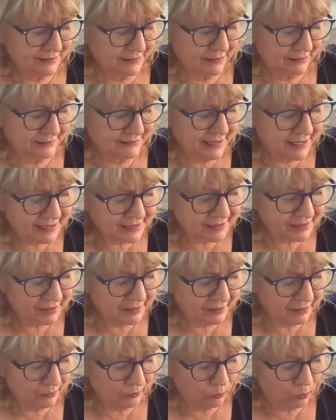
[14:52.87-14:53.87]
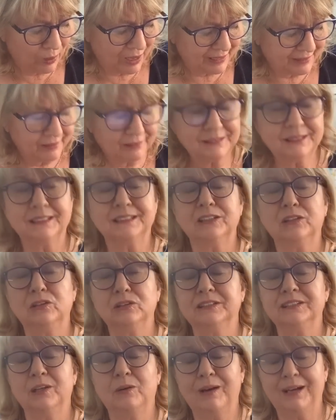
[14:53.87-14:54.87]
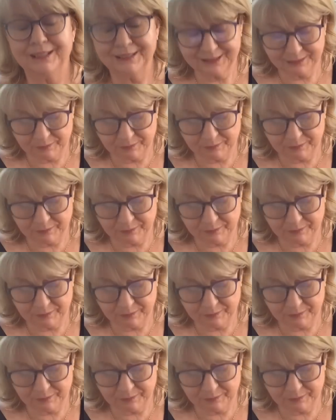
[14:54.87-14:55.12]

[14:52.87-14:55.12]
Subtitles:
Tina Wynott has also asked